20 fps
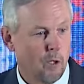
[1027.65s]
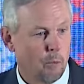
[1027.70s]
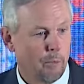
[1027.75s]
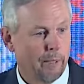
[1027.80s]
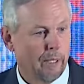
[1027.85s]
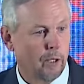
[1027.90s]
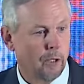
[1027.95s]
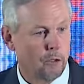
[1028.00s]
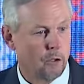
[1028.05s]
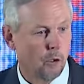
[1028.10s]

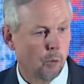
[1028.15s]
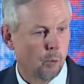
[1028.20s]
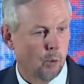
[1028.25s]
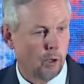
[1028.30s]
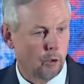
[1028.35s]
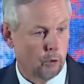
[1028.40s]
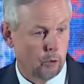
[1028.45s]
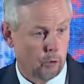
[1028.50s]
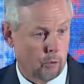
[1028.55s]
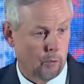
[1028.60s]
because you
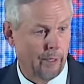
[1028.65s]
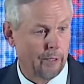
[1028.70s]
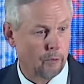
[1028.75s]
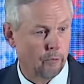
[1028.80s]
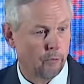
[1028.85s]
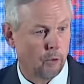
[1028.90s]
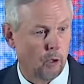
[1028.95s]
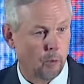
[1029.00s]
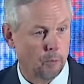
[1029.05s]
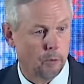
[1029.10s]
want to
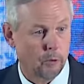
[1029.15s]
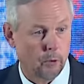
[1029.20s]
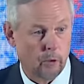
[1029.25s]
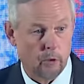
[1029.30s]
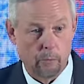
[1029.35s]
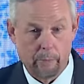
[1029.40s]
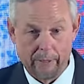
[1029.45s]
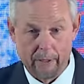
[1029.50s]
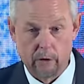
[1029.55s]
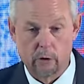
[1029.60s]
transform certain
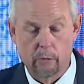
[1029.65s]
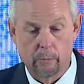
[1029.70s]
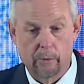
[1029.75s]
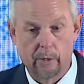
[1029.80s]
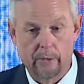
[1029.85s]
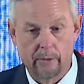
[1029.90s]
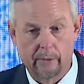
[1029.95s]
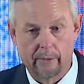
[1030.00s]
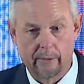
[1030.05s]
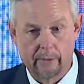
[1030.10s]
business
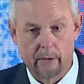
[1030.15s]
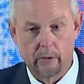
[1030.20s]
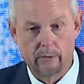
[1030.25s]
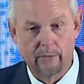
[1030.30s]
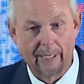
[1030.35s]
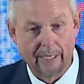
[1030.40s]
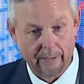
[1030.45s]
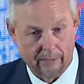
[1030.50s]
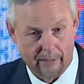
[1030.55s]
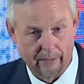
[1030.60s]
processes
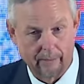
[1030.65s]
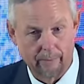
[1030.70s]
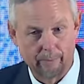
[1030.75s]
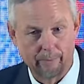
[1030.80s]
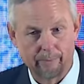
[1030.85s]
faster.